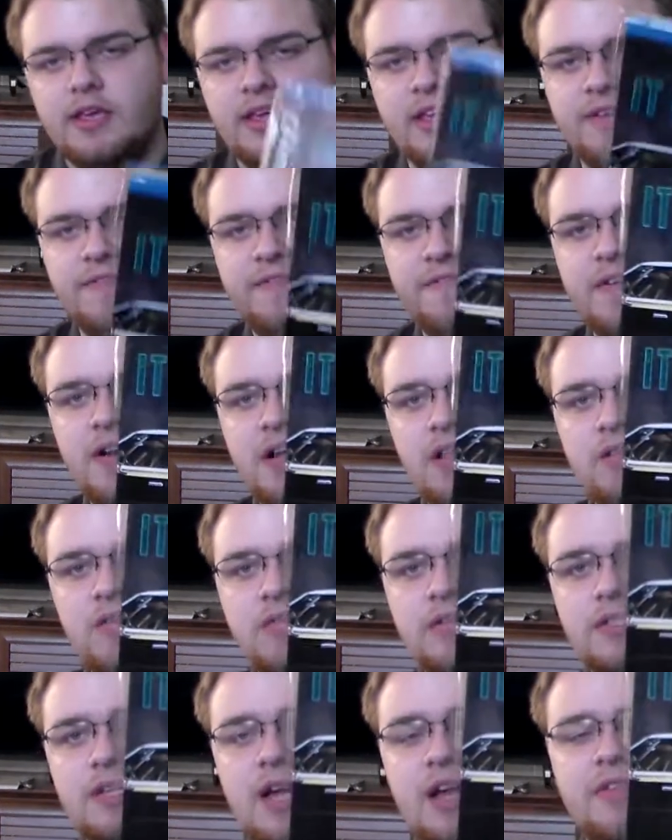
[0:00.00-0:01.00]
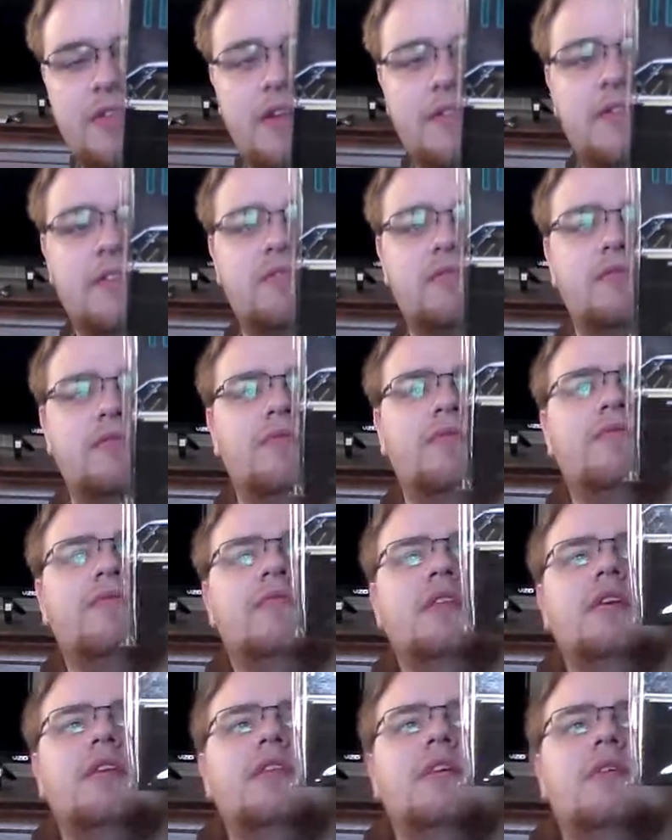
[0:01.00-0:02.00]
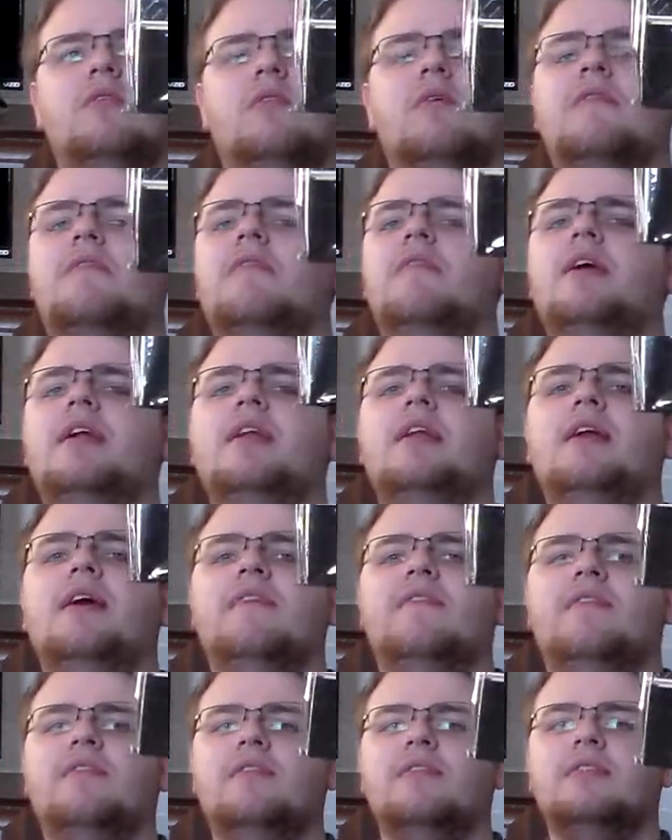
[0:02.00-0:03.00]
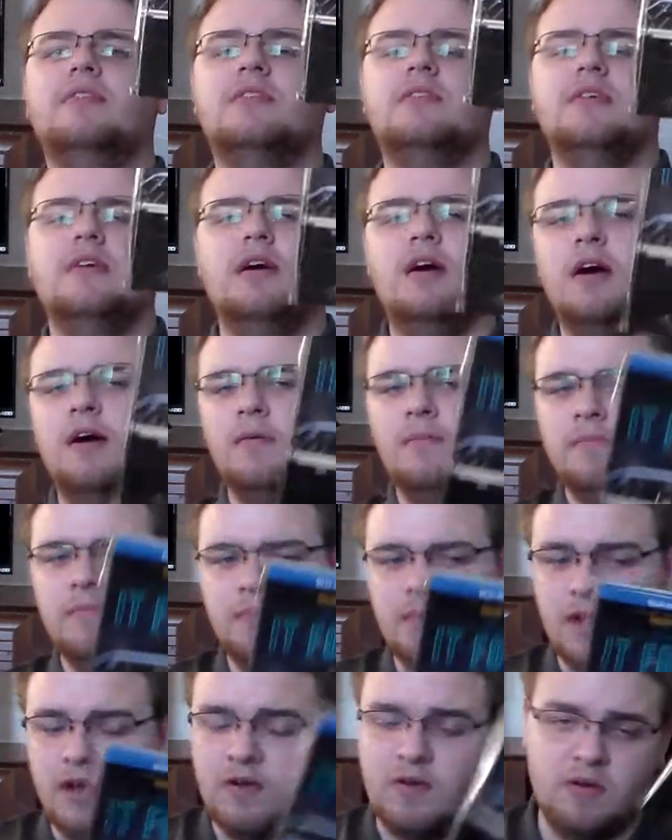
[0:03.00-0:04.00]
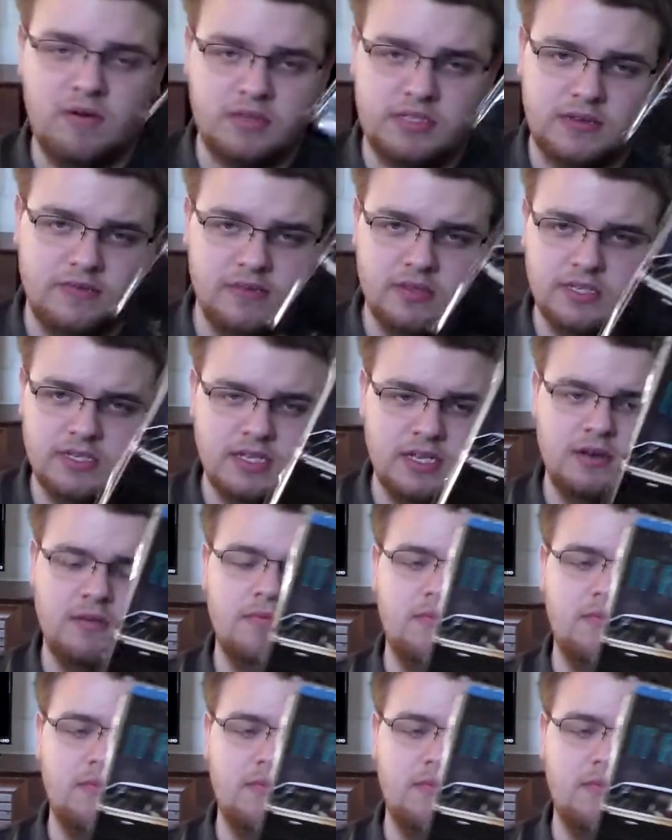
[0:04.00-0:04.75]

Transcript: It Follows. I thought this was really overrated at first. Of course, I've only seen